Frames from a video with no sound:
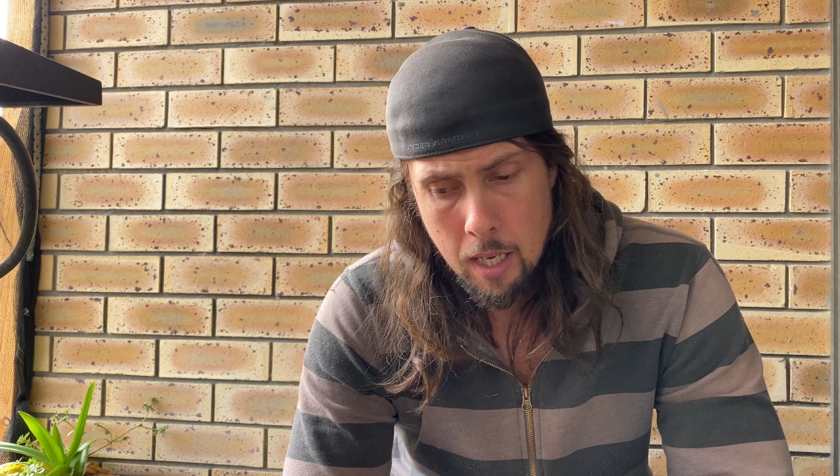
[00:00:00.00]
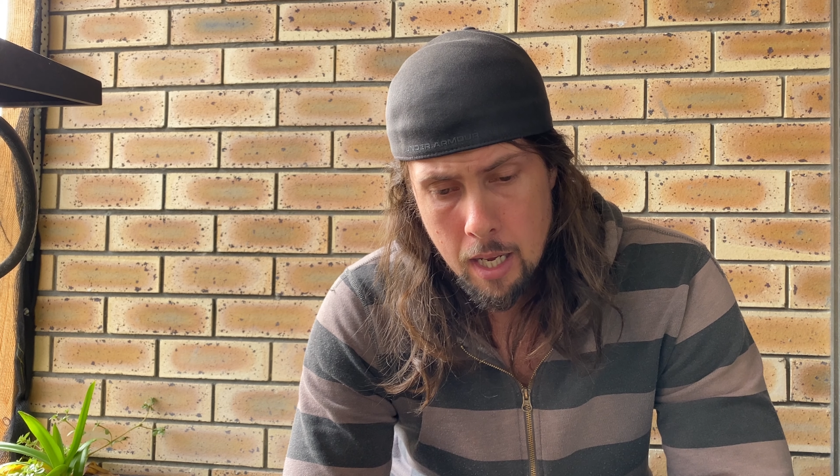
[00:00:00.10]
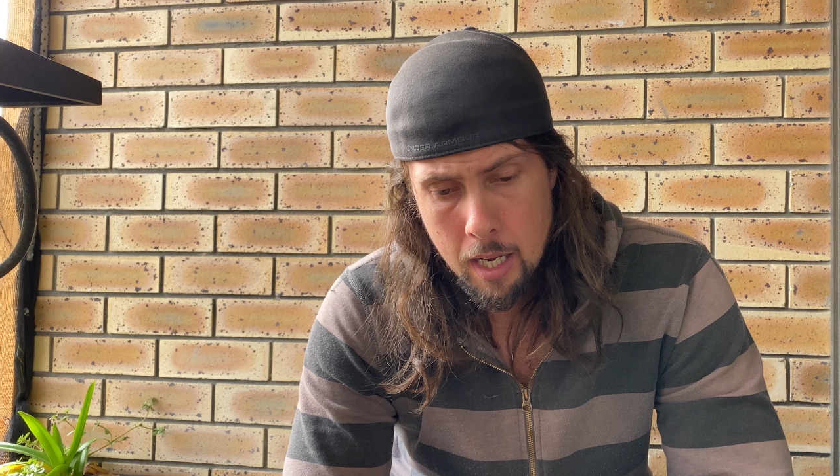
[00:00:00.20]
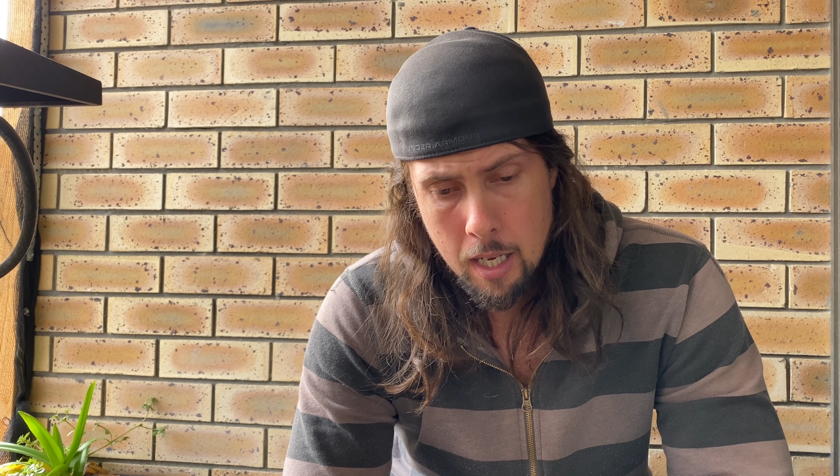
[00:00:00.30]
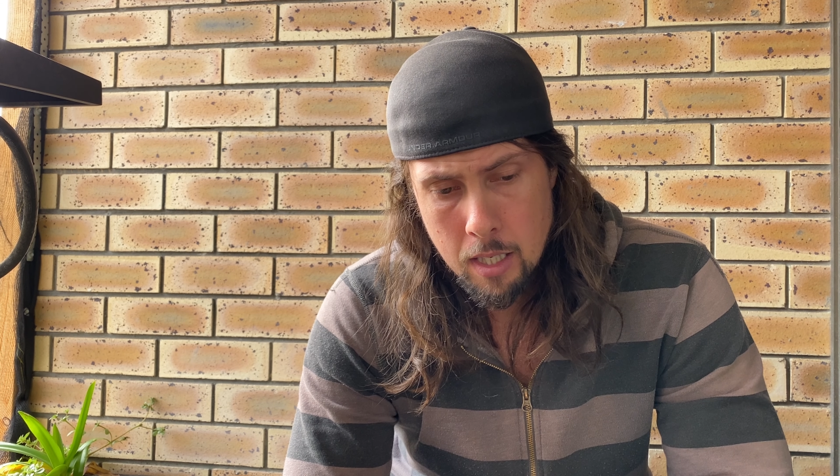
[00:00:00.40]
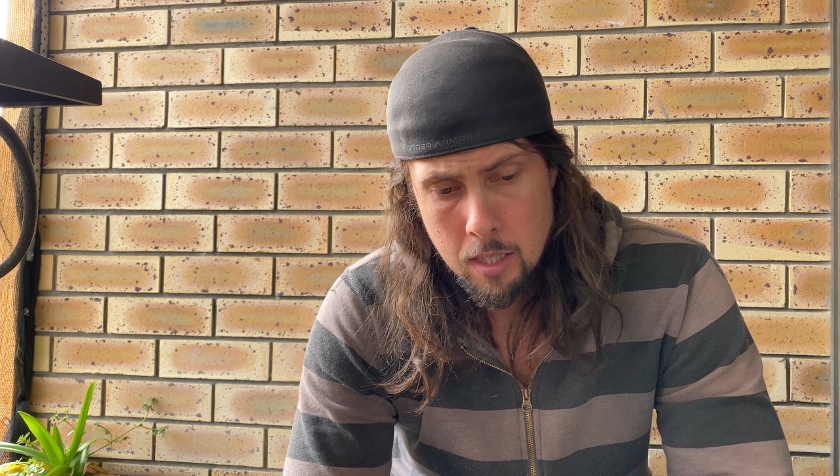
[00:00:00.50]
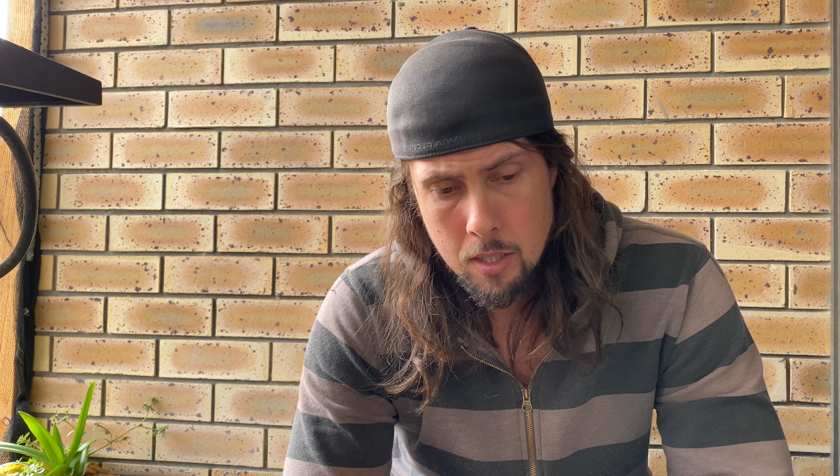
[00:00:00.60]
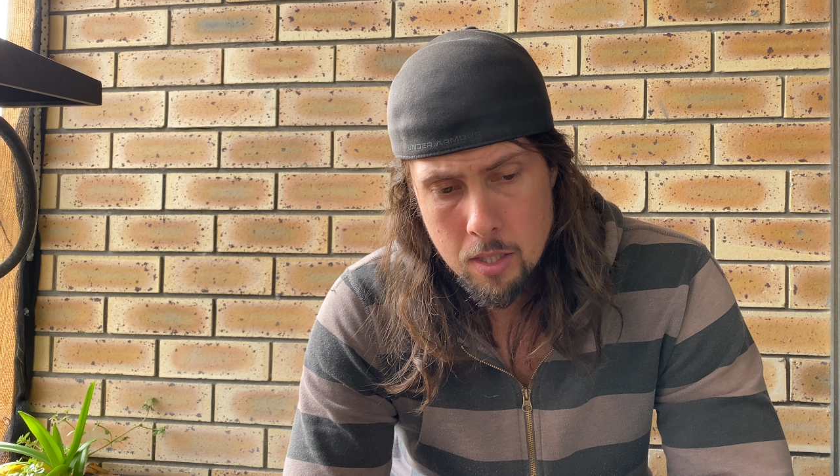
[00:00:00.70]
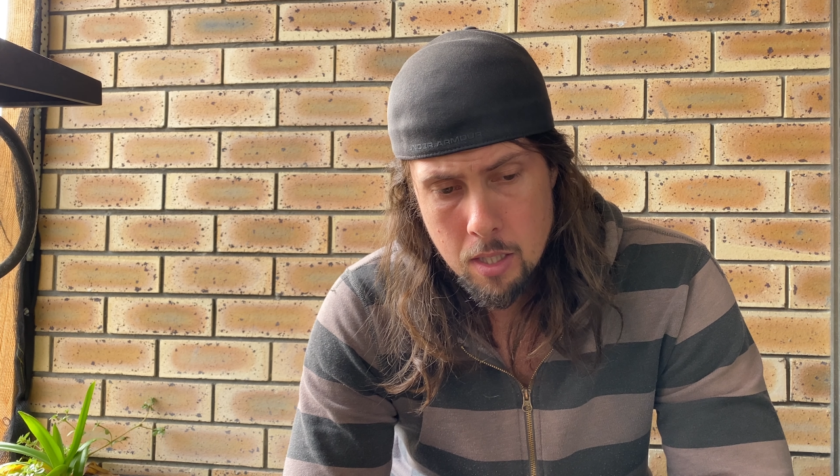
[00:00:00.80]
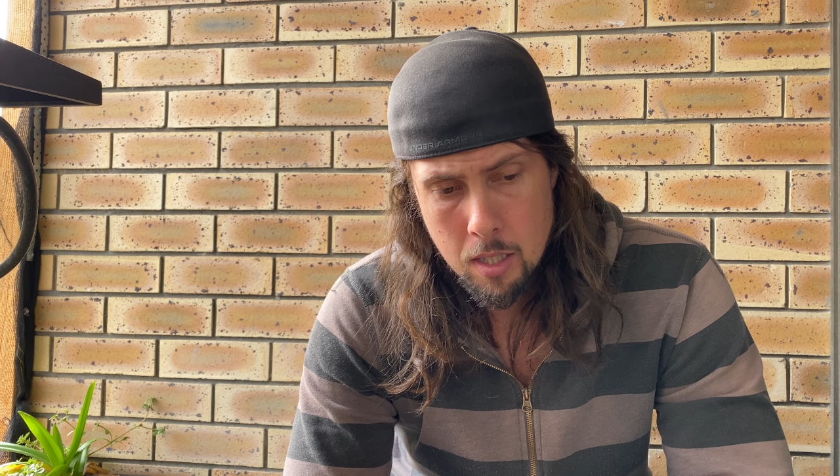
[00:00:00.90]

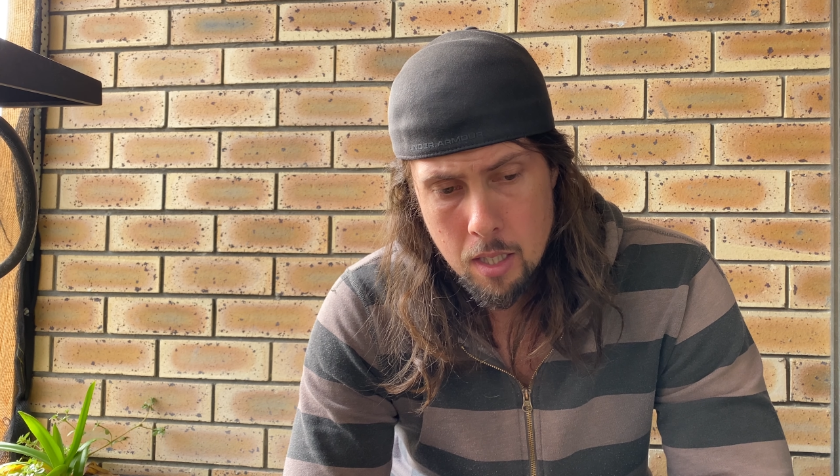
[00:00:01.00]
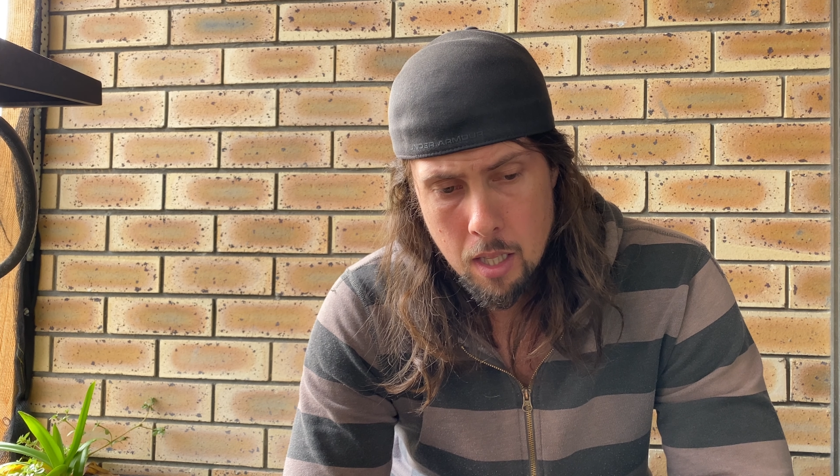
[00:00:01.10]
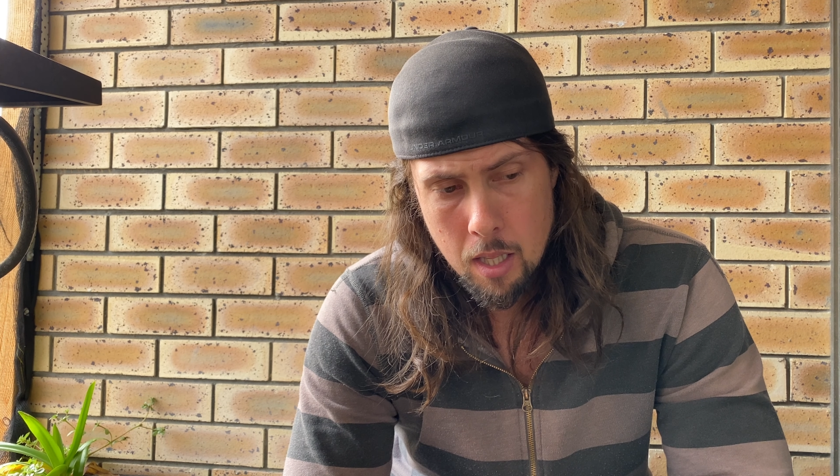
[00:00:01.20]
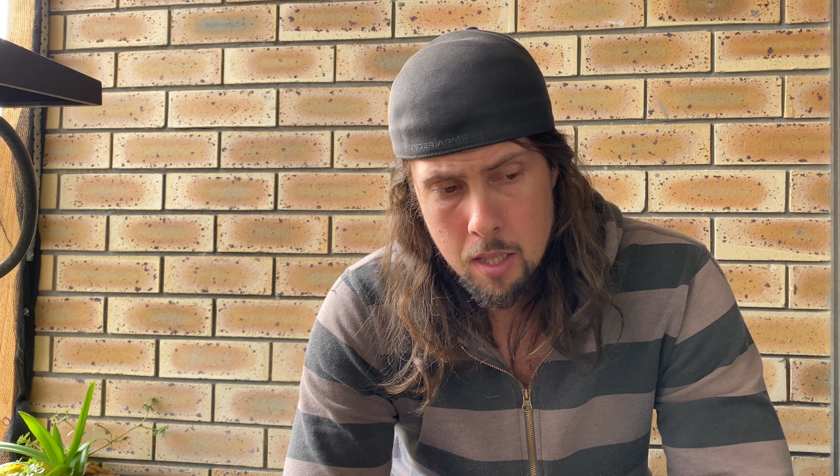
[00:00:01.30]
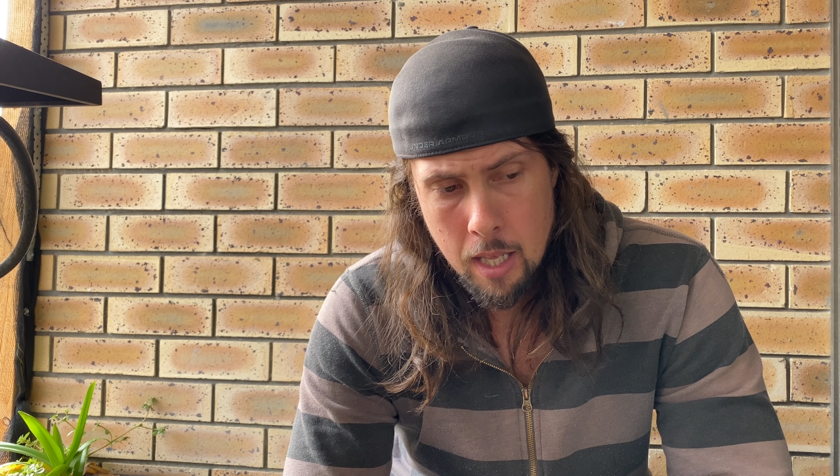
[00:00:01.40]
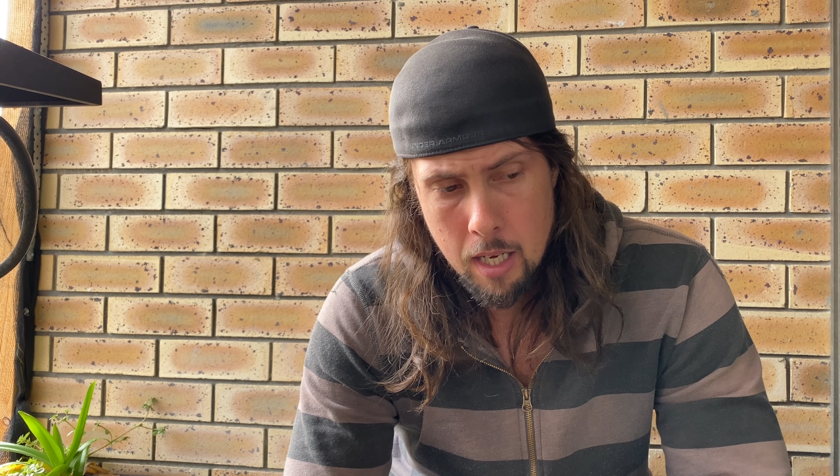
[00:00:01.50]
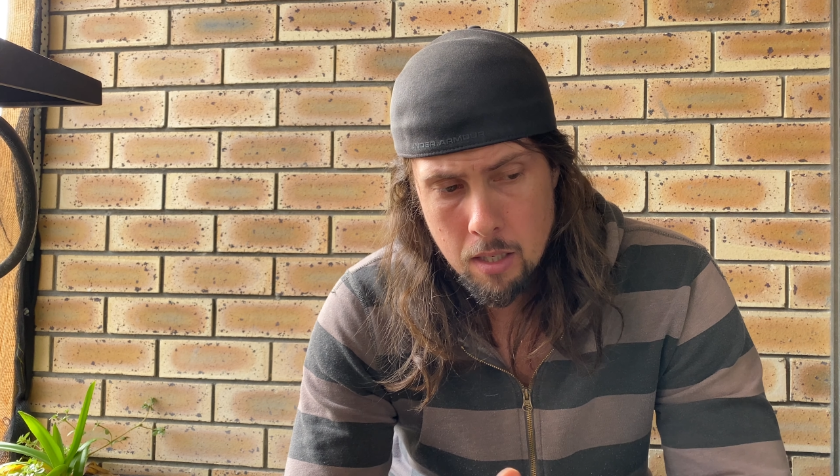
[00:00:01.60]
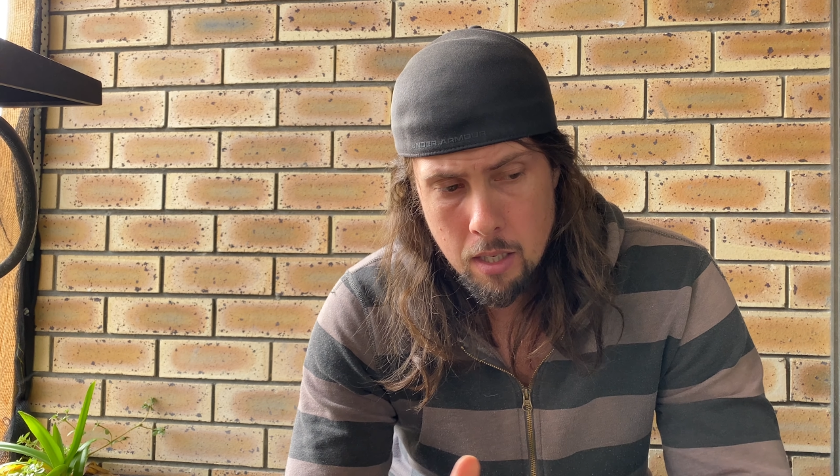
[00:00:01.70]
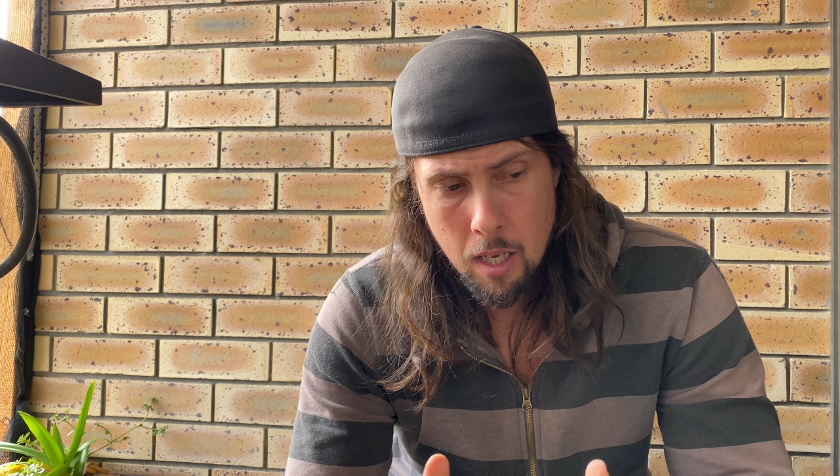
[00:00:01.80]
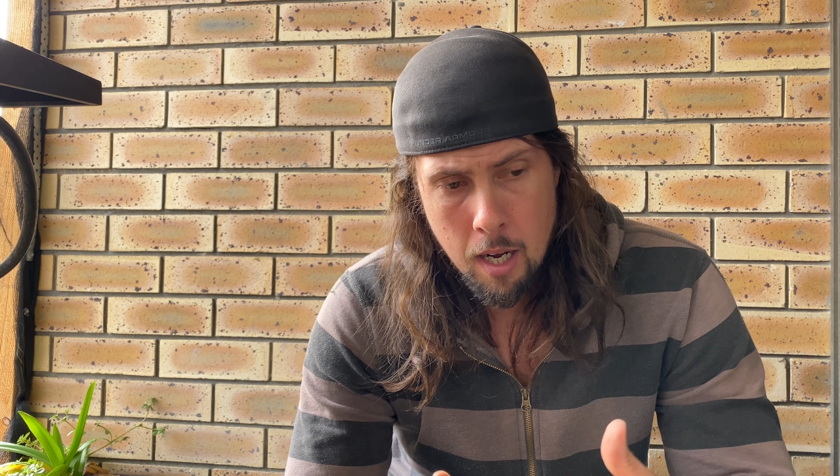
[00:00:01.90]
and then